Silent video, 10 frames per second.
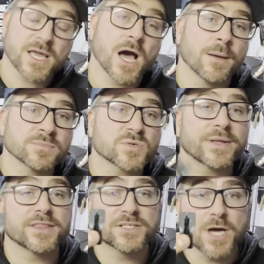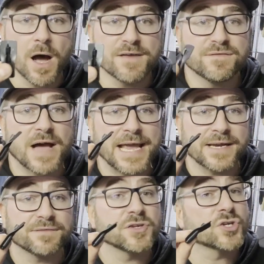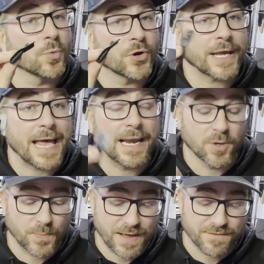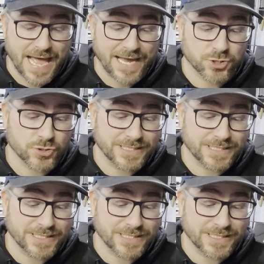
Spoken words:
Comes with the dive vane if you do want to get a little bit of extra